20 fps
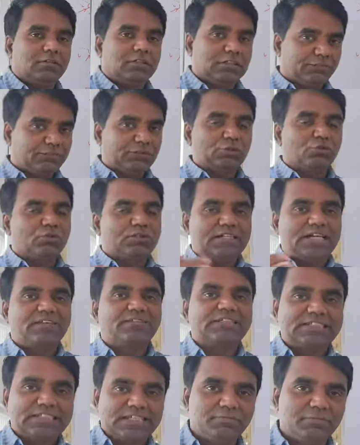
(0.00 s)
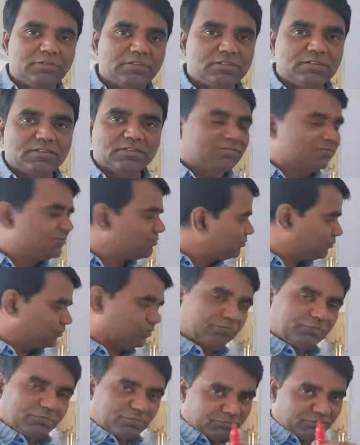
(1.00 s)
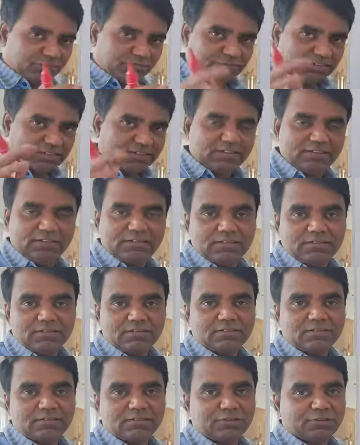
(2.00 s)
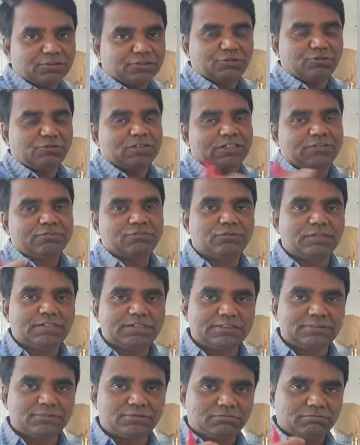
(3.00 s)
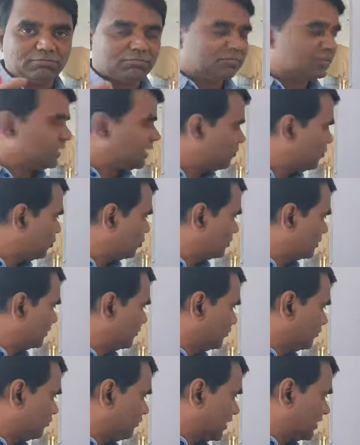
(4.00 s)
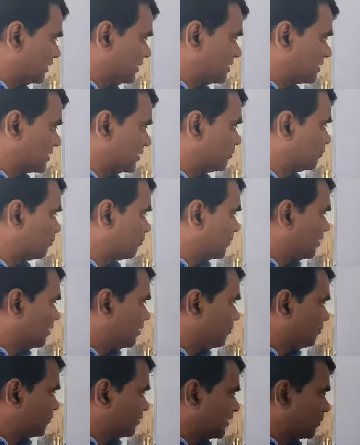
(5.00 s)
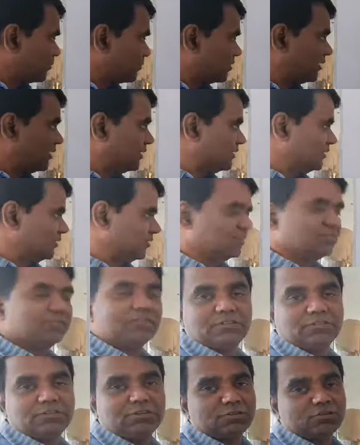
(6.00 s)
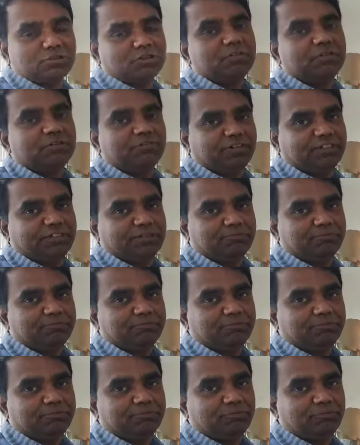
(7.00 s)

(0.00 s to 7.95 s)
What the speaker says: And if you don't have the tables, forget it. You don't have to worry about the final step. But up till here, should be fine.